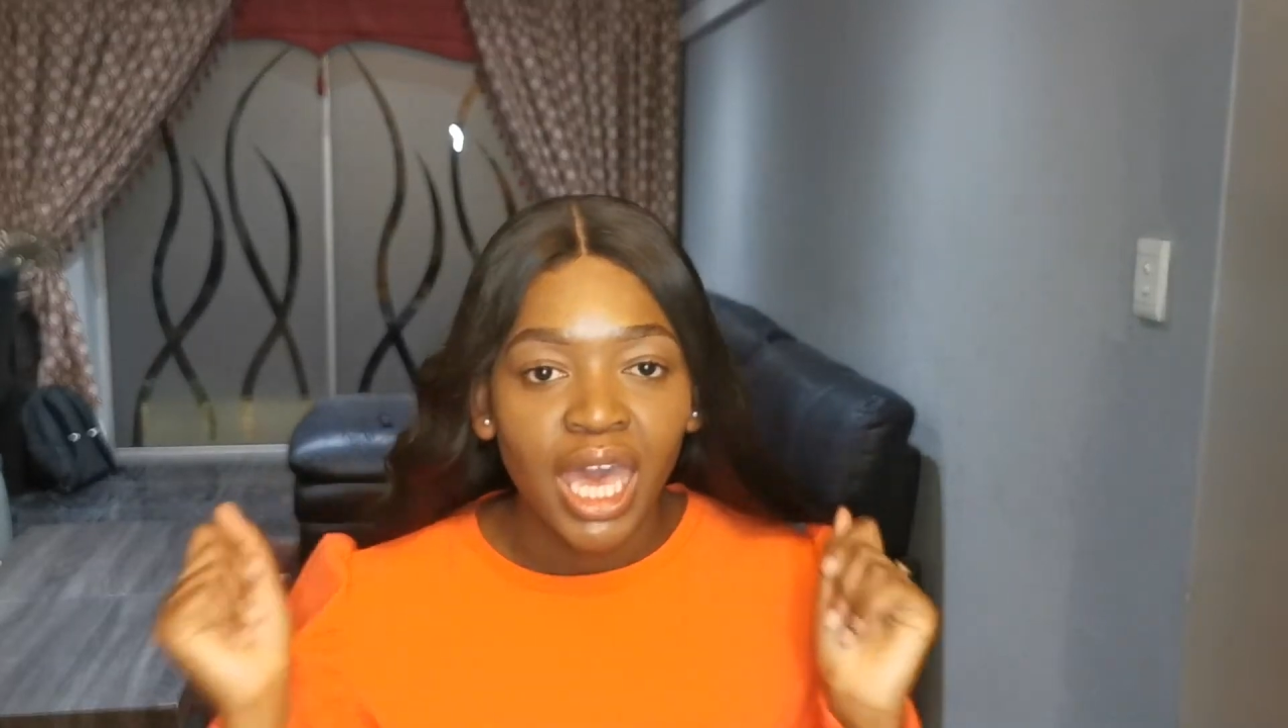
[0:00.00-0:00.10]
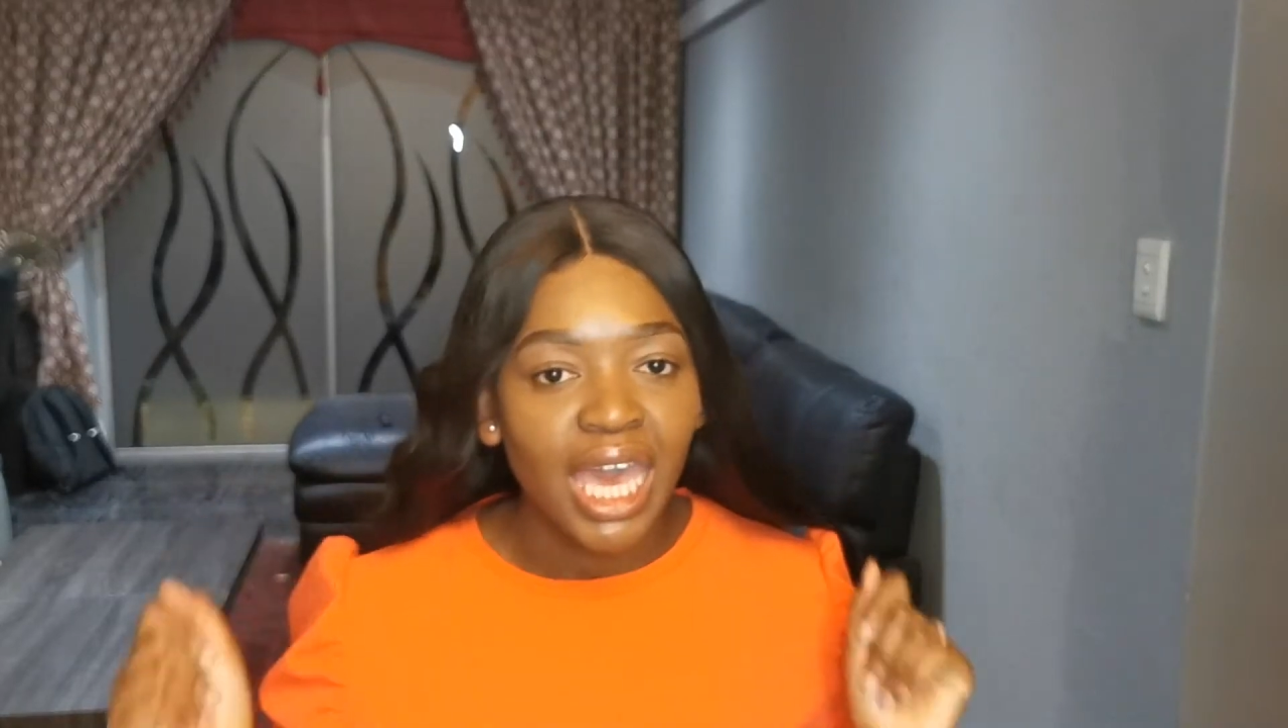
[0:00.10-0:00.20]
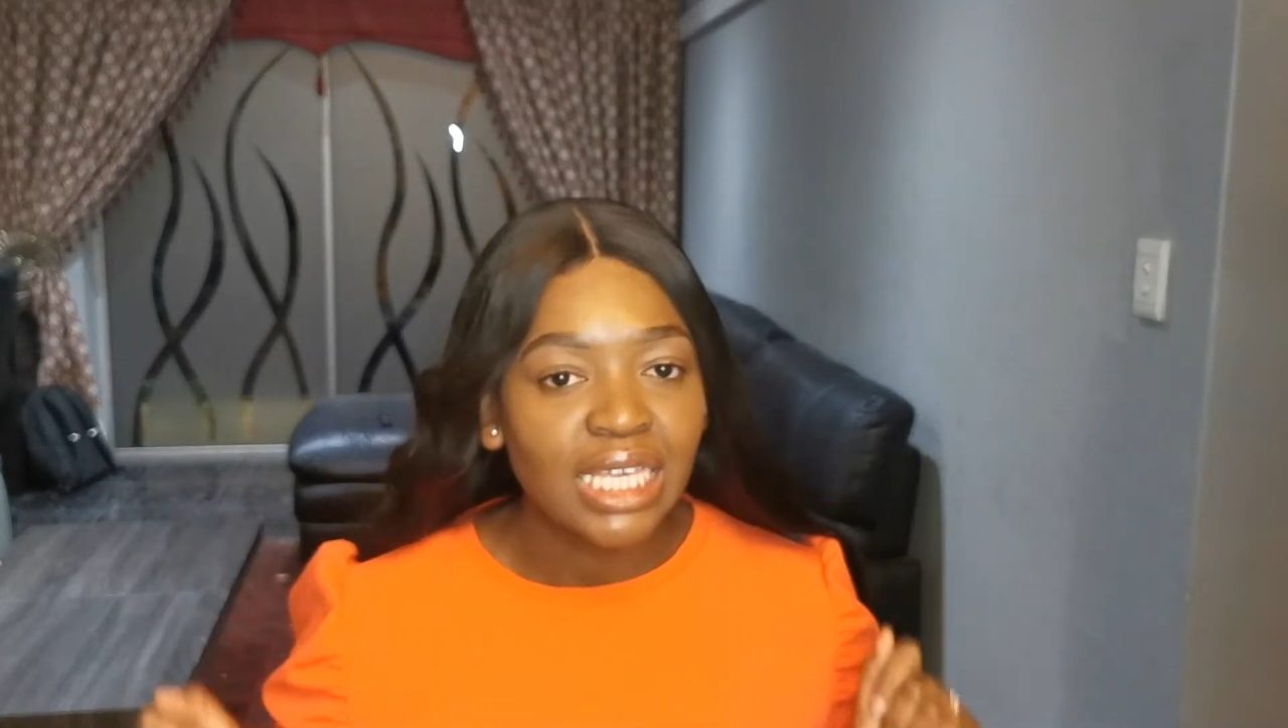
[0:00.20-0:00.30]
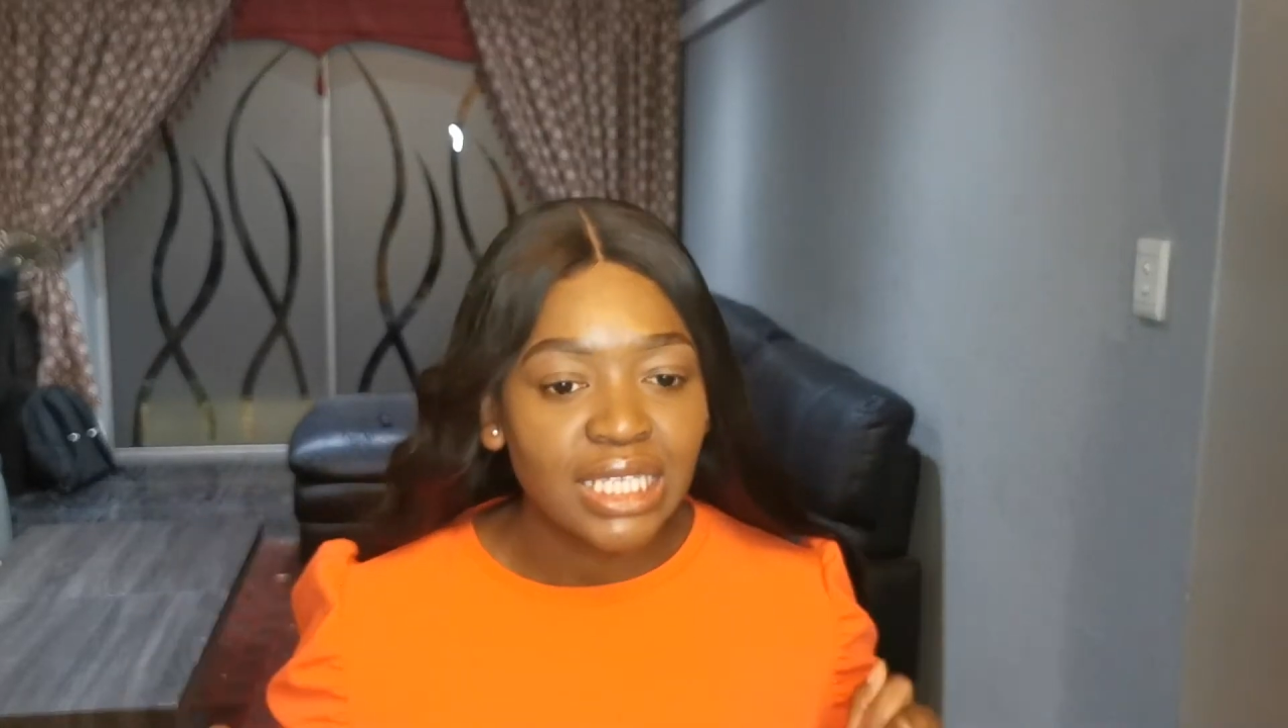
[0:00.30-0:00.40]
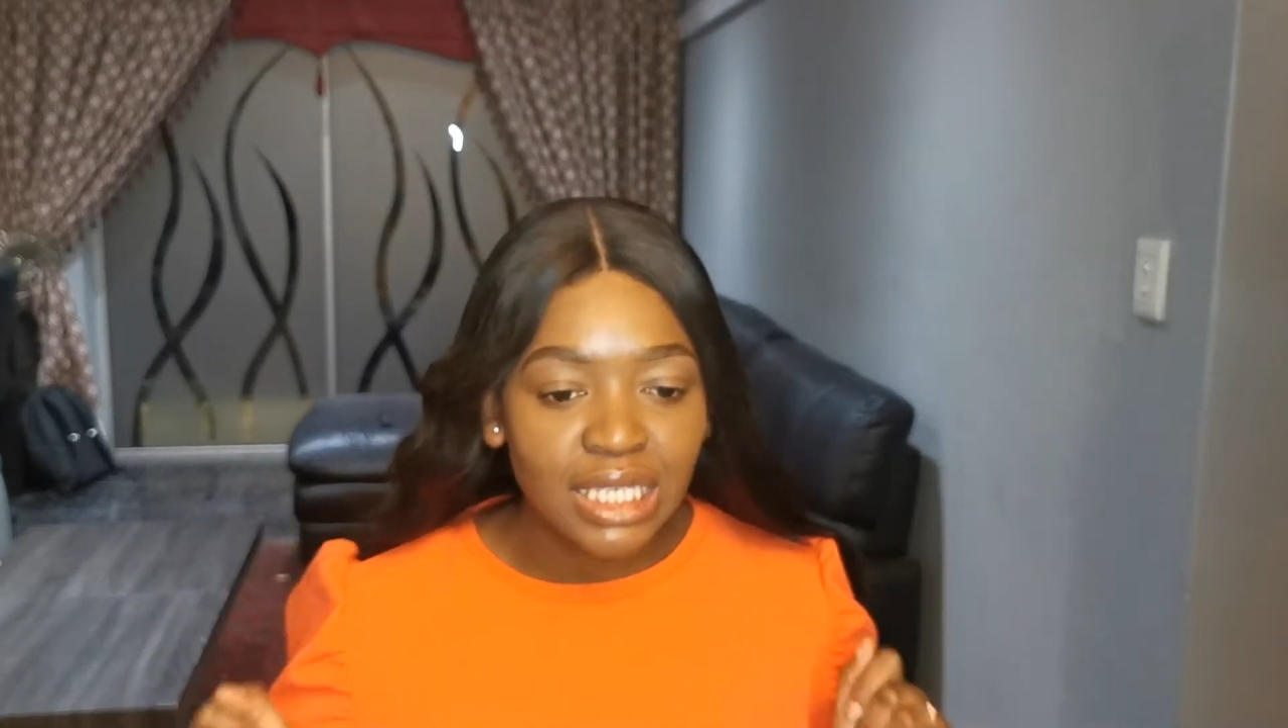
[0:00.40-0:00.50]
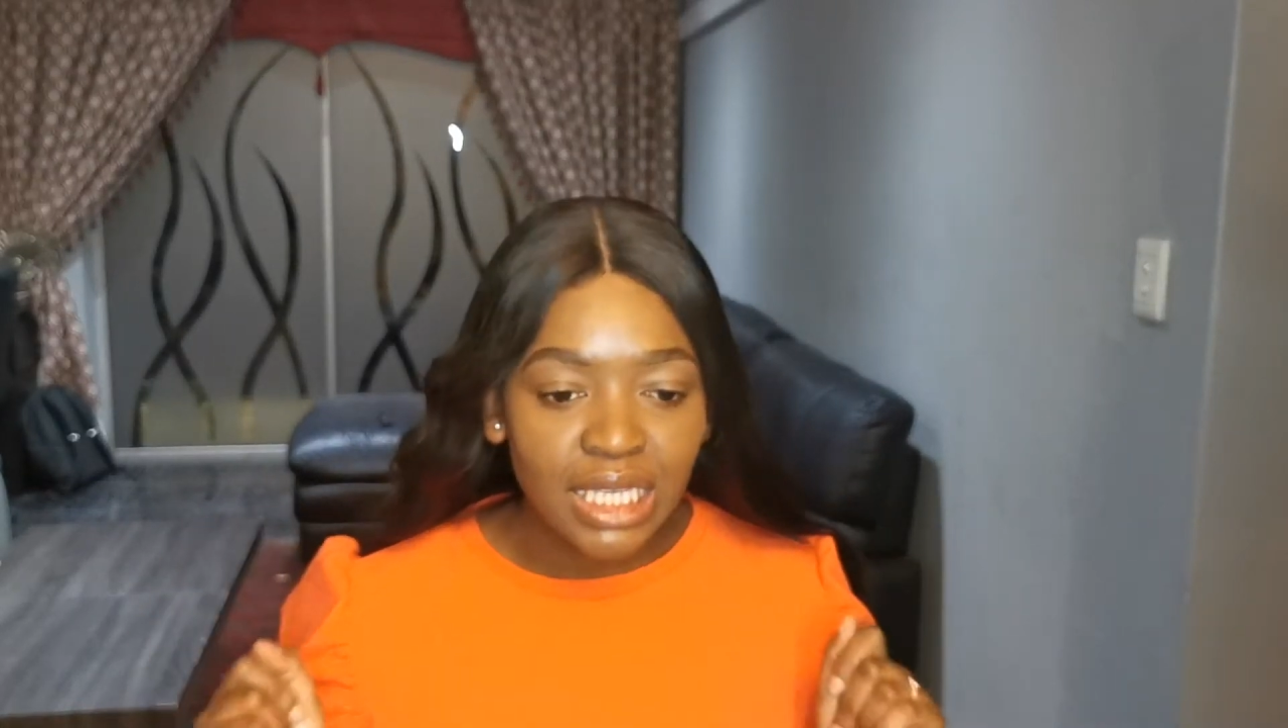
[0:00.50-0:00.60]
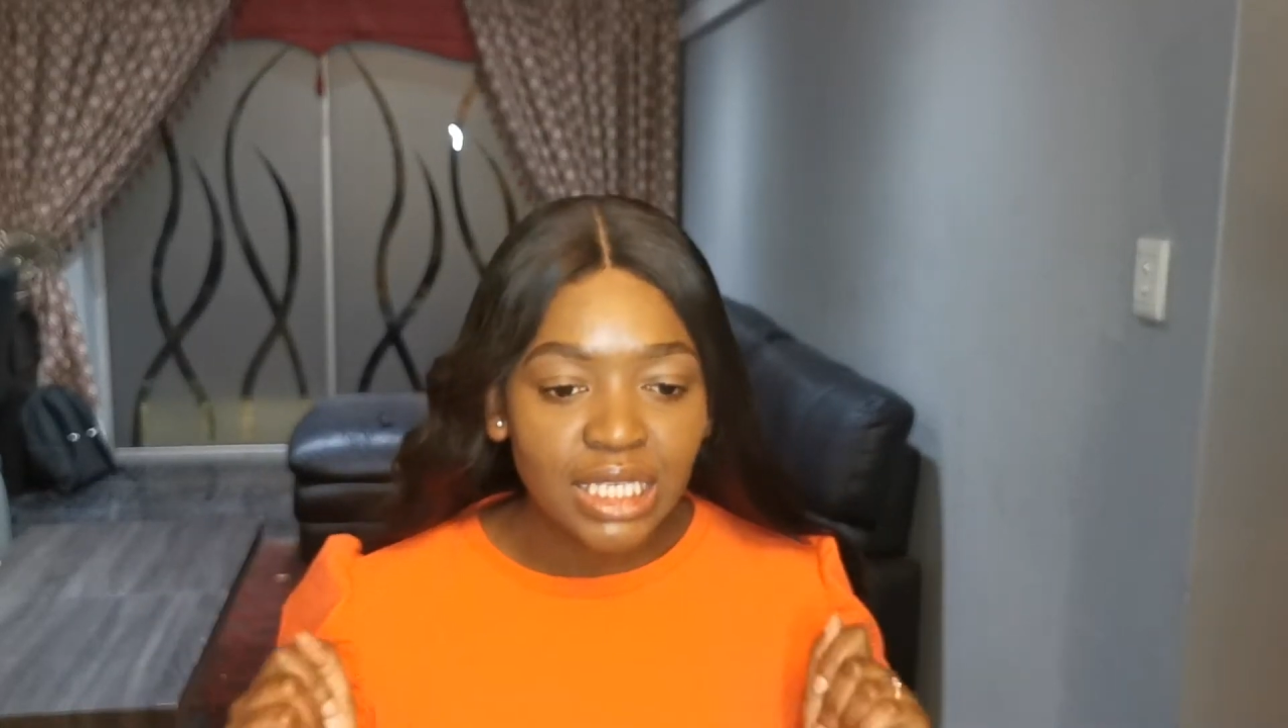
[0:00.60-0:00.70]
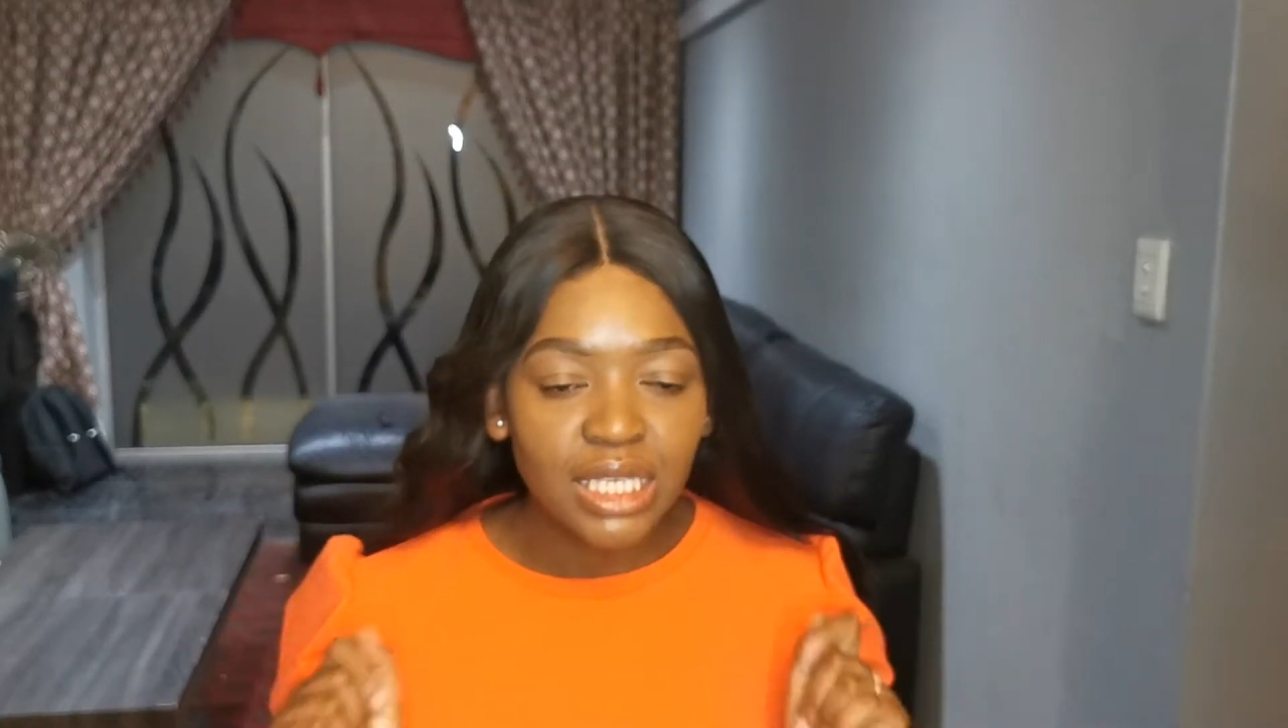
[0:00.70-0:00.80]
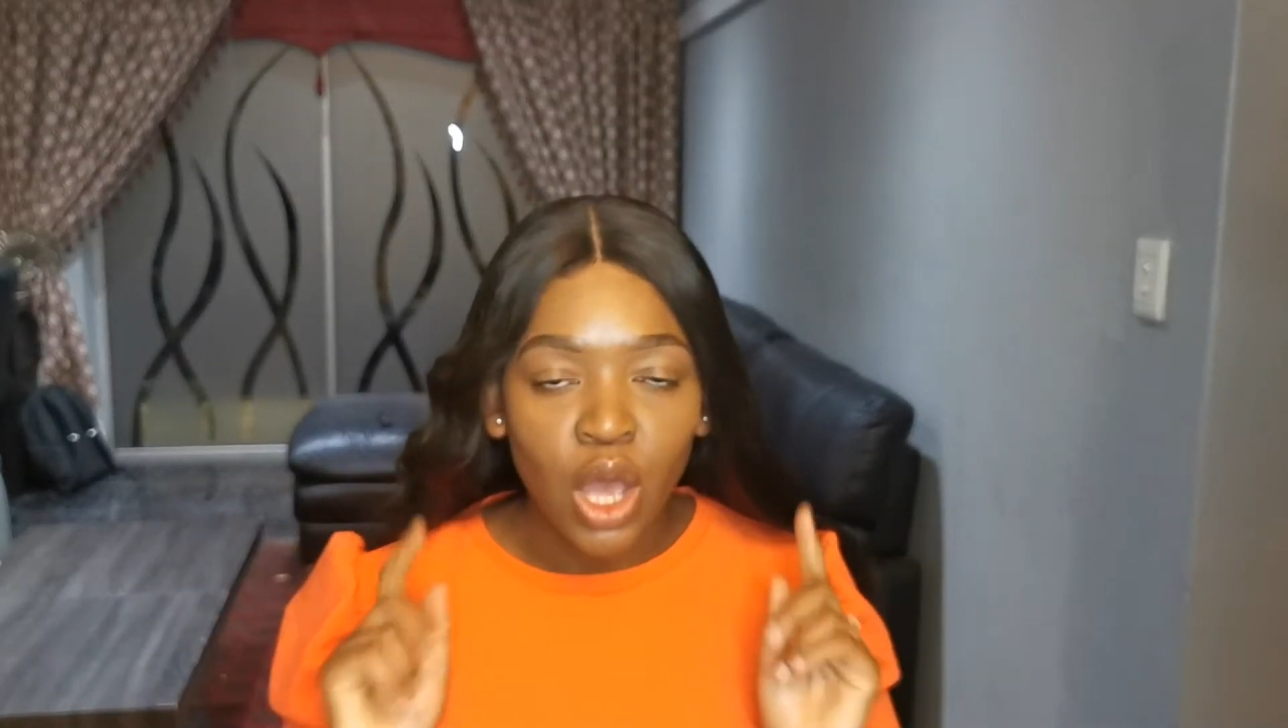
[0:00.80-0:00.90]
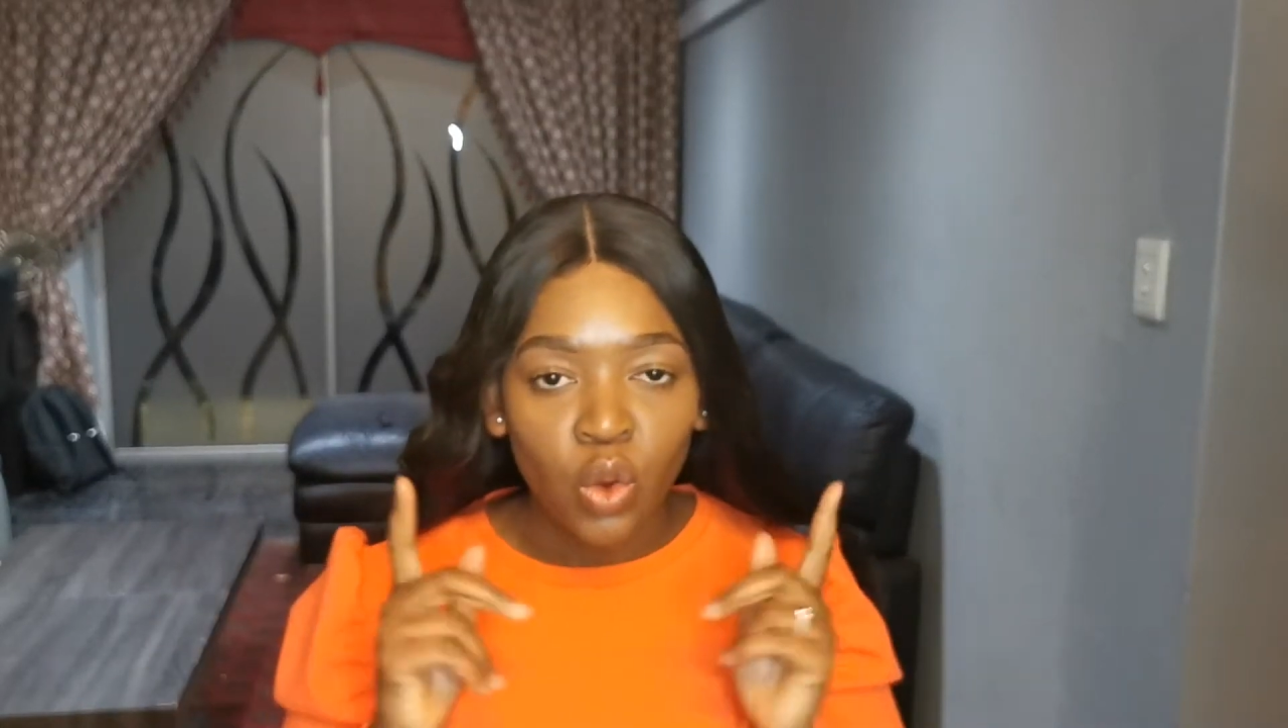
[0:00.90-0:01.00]
hey
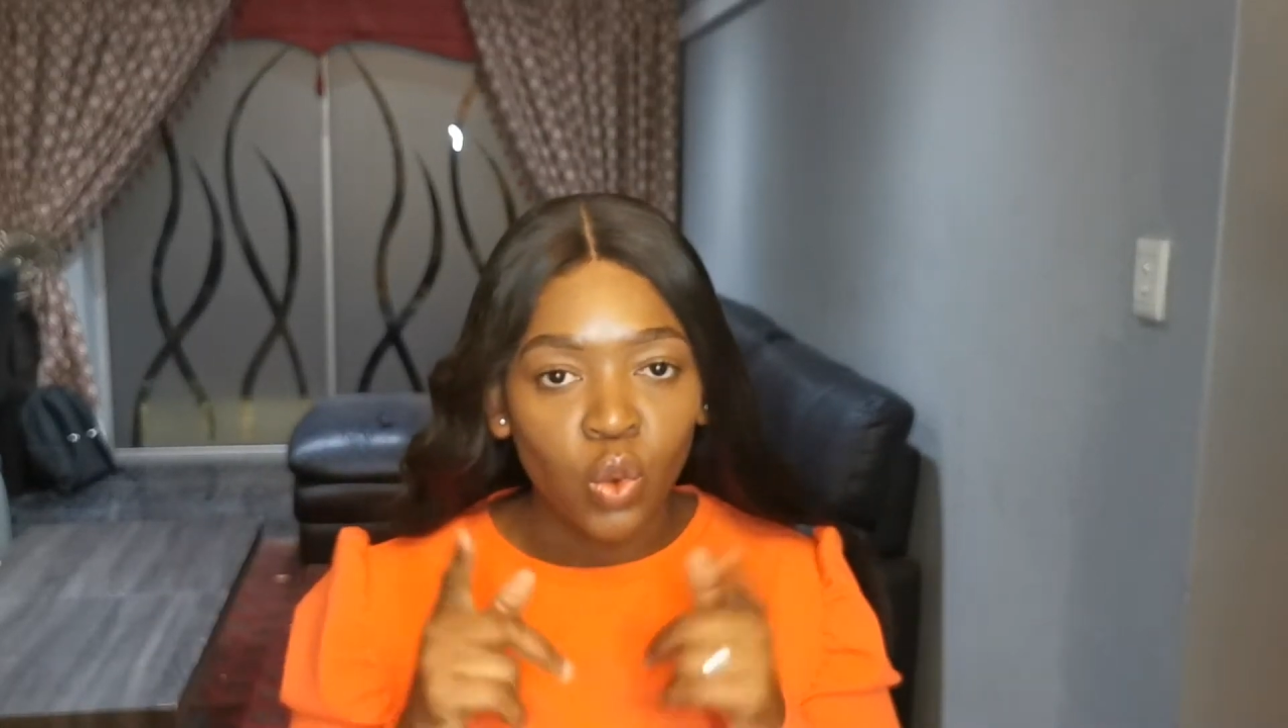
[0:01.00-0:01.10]
sis,